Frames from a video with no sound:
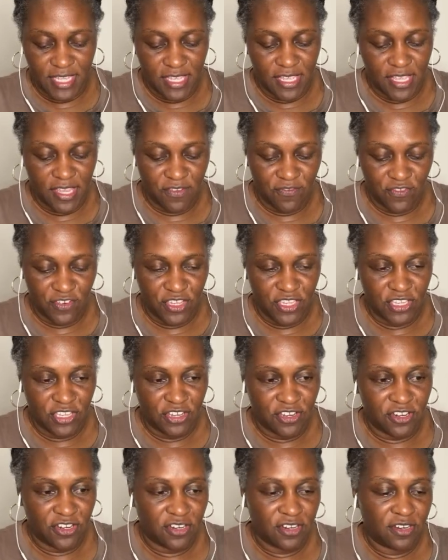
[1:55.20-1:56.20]
Every year.
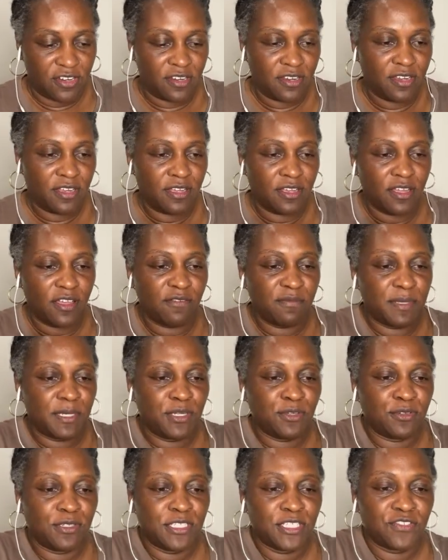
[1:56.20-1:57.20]
I've been
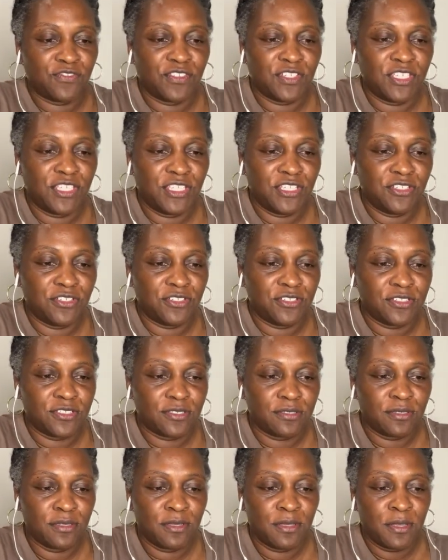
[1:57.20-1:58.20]
doing this for years,
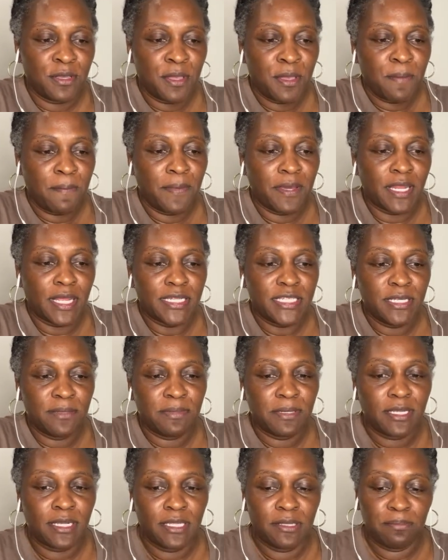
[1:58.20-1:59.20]
but I
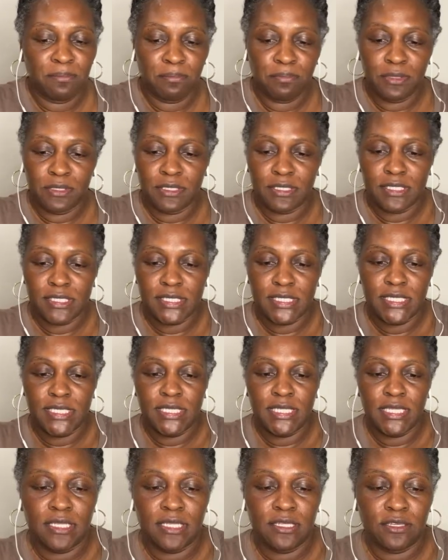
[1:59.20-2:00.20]
typically put the seed
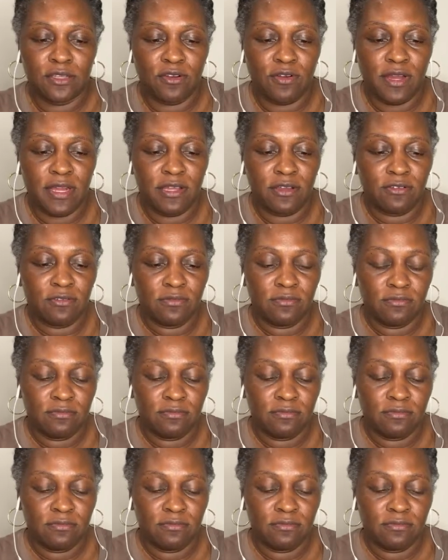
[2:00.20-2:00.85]
the ground